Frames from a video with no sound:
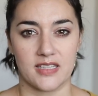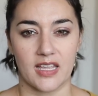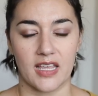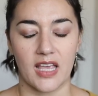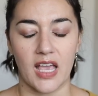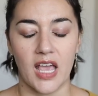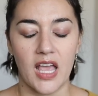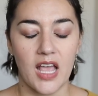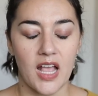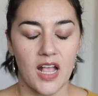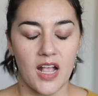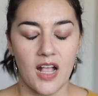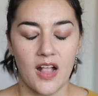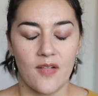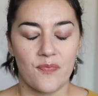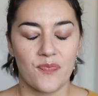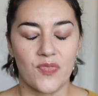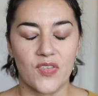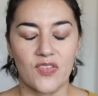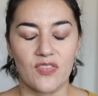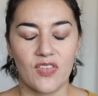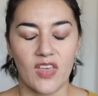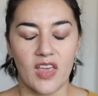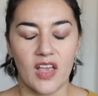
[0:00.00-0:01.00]
Like,
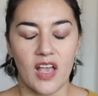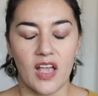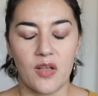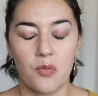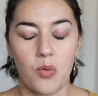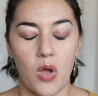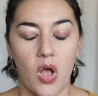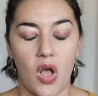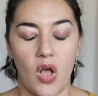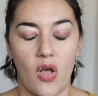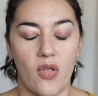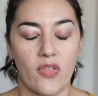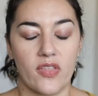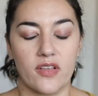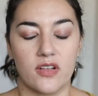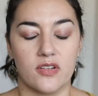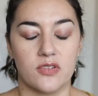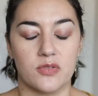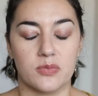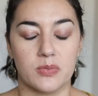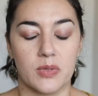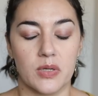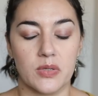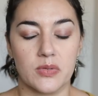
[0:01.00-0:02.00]
I feel like I want all the
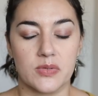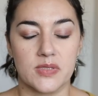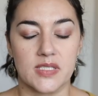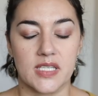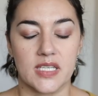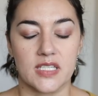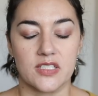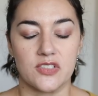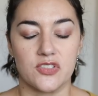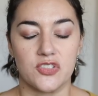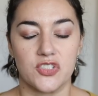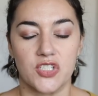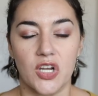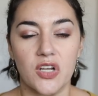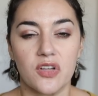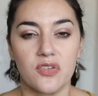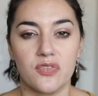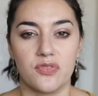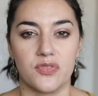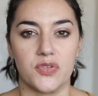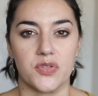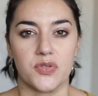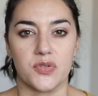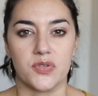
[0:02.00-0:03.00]
gross, like
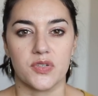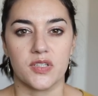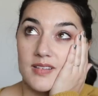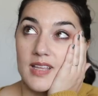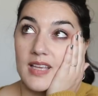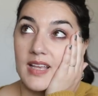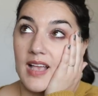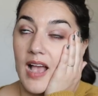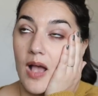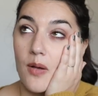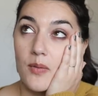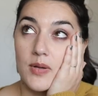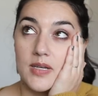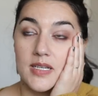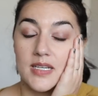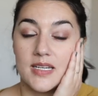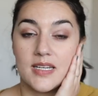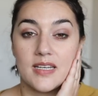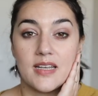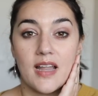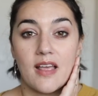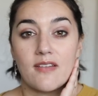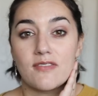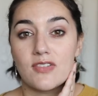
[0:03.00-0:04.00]
junk food. Like, I would
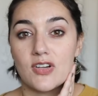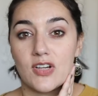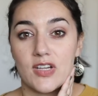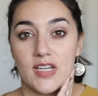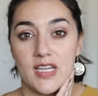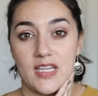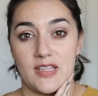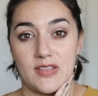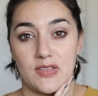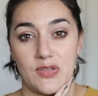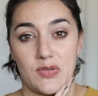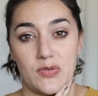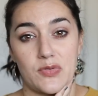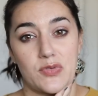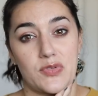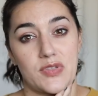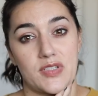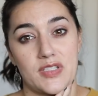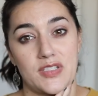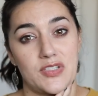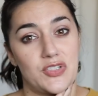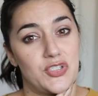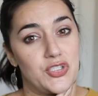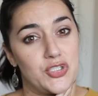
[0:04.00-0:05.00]
never eat
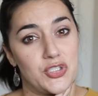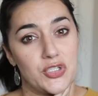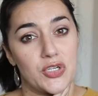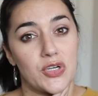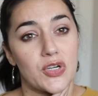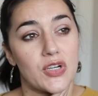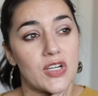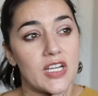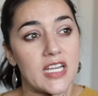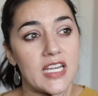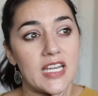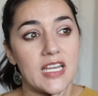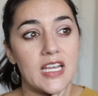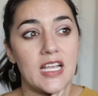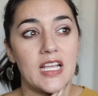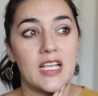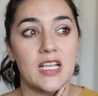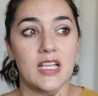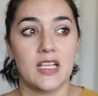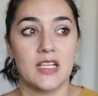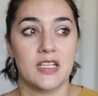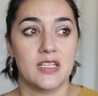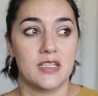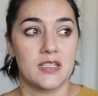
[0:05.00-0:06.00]
those sugary
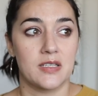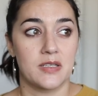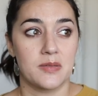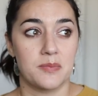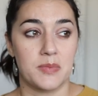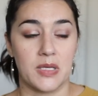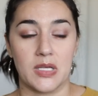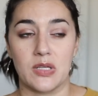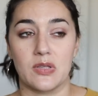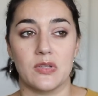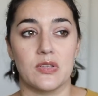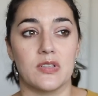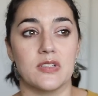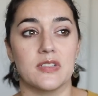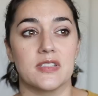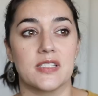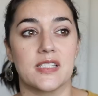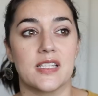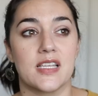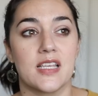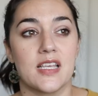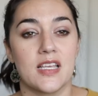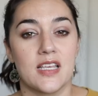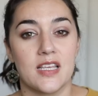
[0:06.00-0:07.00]

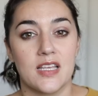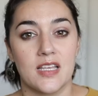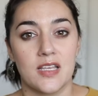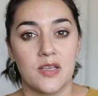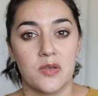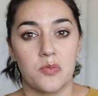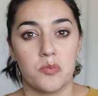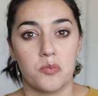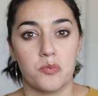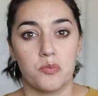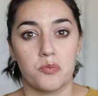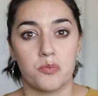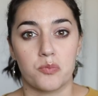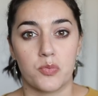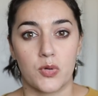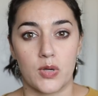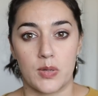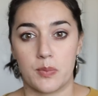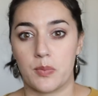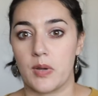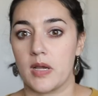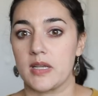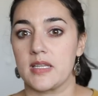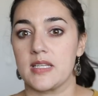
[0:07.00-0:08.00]
pickles
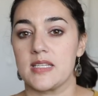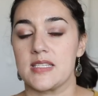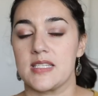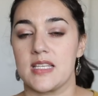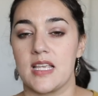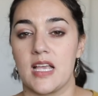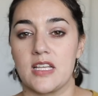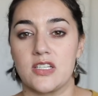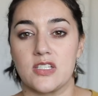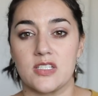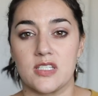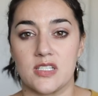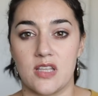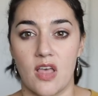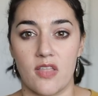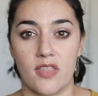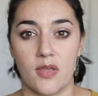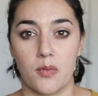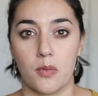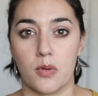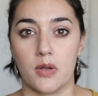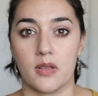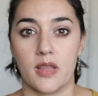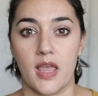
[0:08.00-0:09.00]
pre pregnancy. I just thought
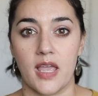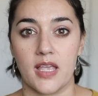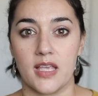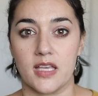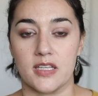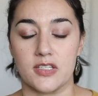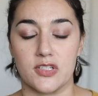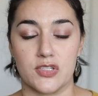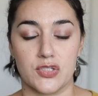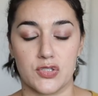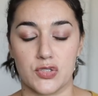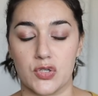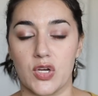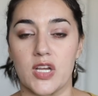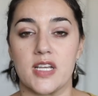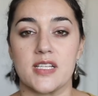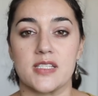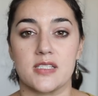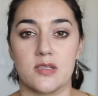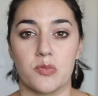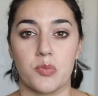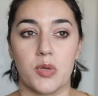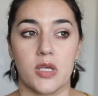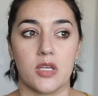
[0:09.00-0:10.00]
they were like a
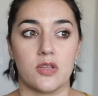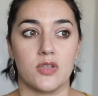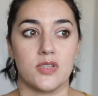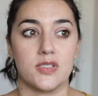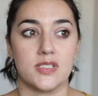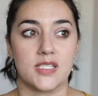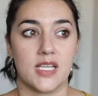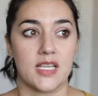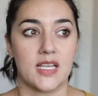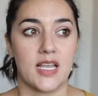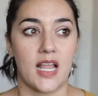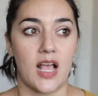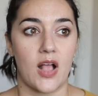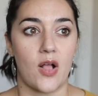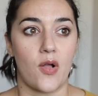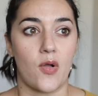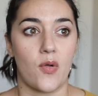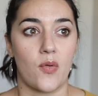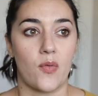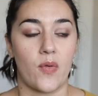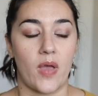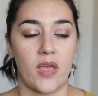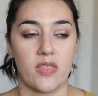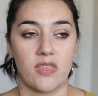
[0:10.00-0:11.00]
disgrace to pickles, and
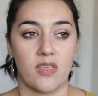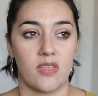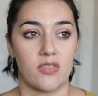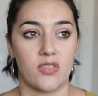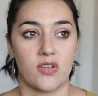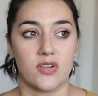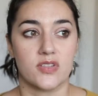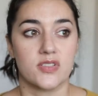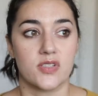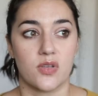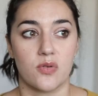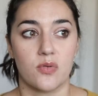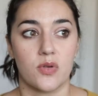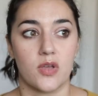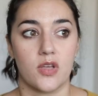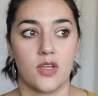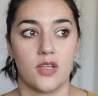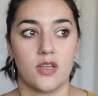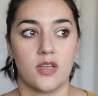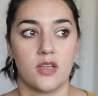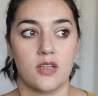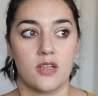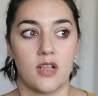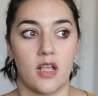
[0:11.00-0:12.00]
now I think they're so
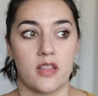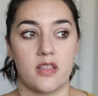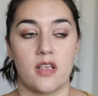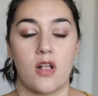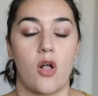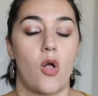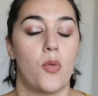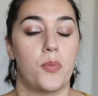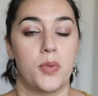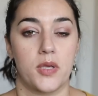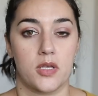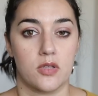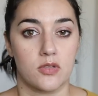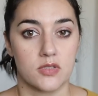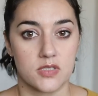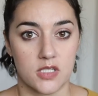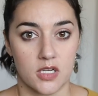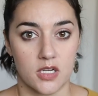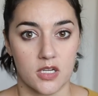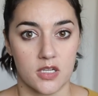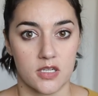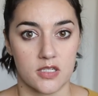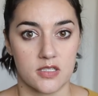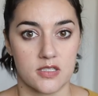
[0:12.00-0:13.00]
good. I think all
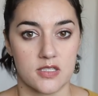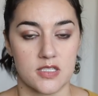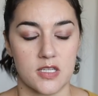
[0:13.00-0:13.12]
pickles are good.